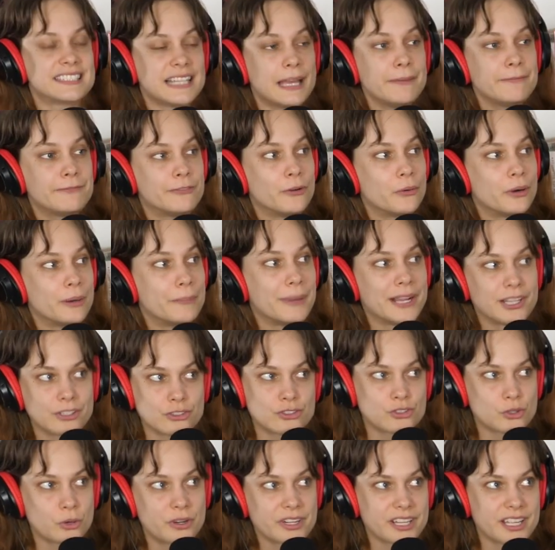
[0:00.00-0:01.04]
Except for
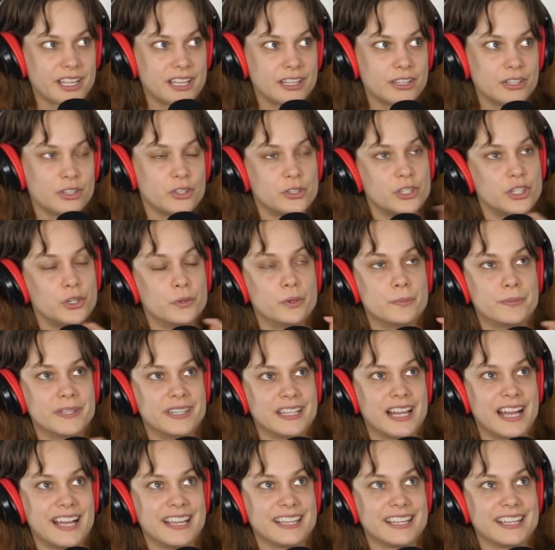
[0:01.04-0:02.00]
Michael Jordan, who you would have been